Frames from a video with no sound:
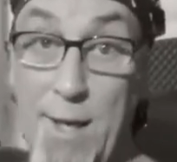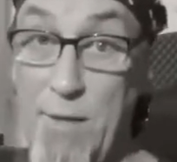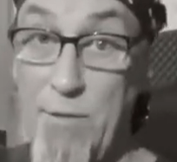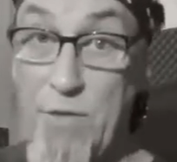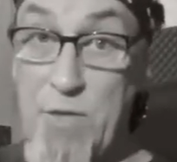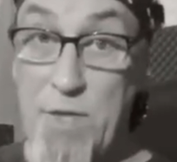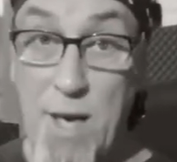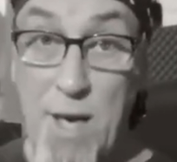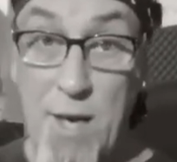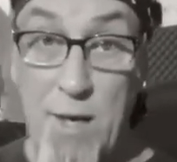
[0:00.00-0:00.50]
Like I've
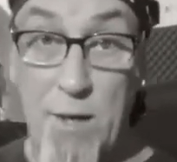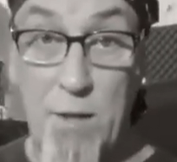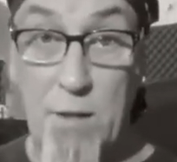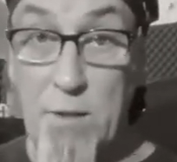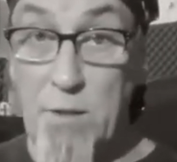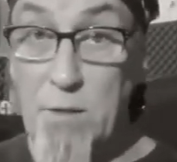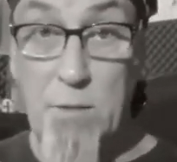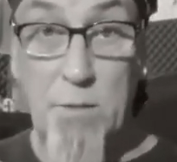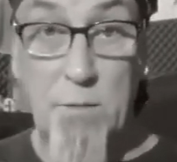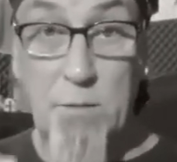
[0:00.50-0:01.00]
said,
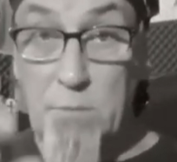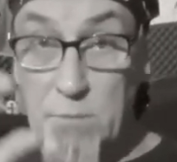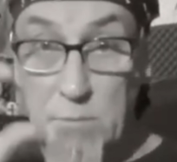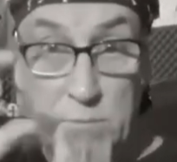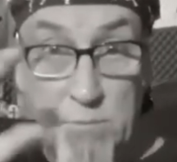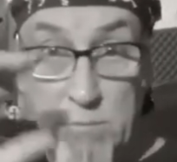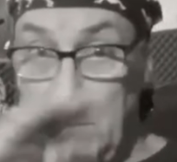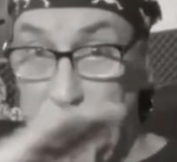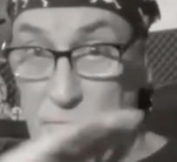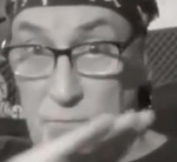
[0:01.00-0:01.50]

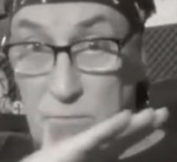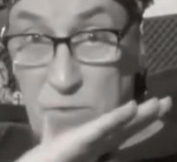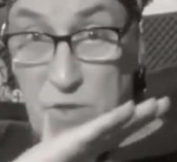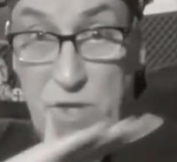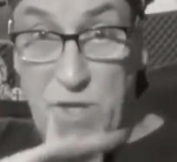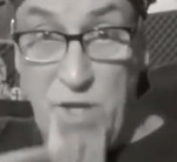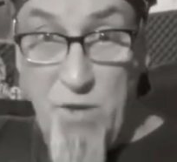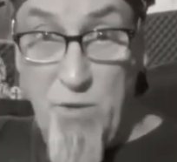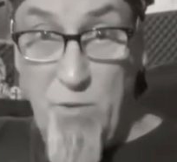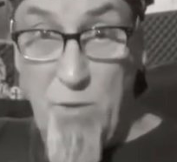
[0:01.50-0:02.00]

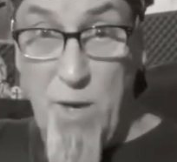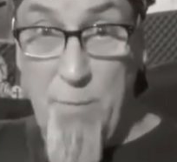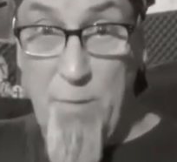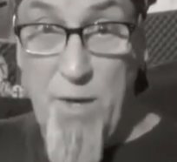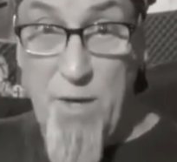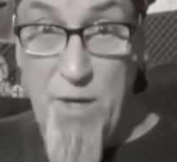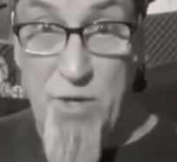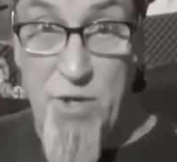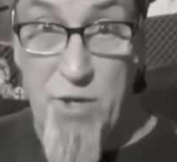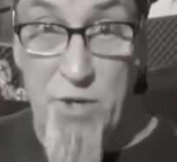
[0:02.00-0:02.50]
0
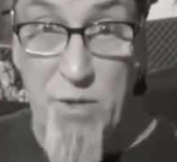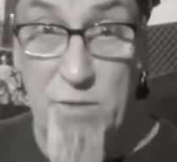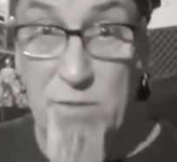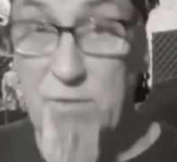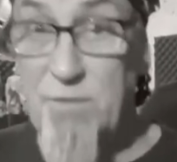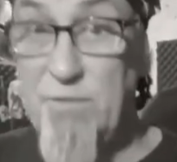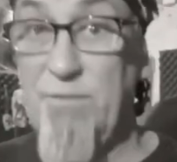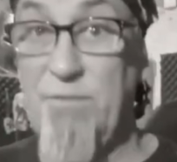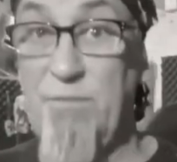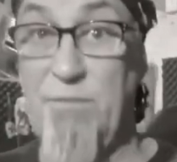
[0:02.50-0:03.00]
ammunition,
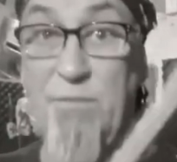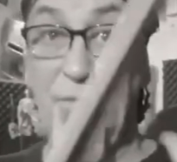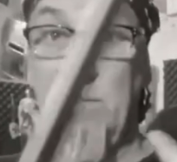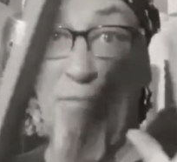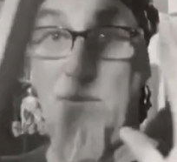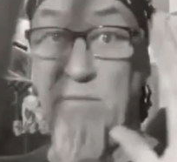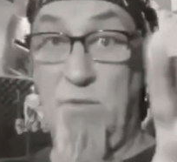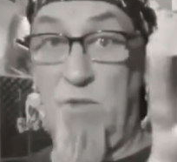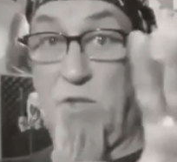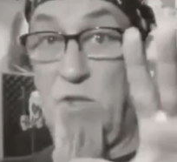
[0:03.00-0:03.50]

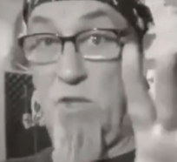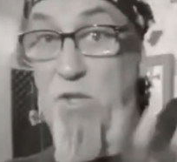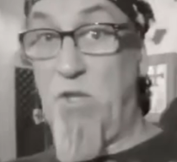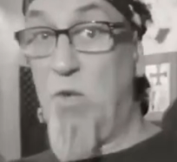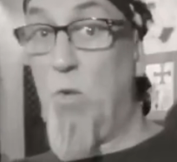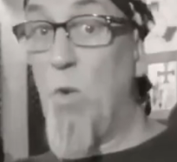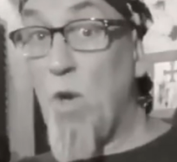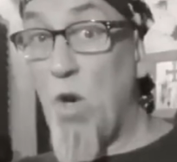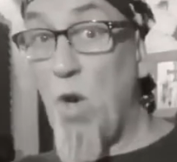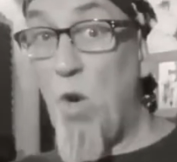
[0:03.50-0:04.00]
just
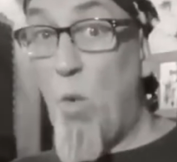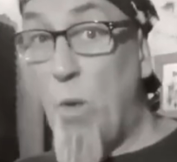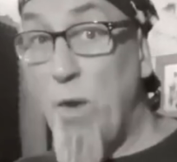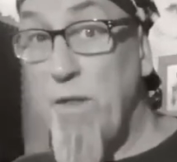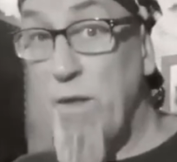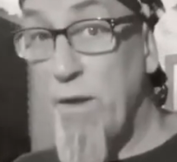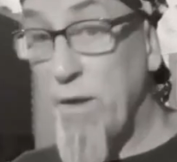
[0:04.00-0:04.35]
do a lot with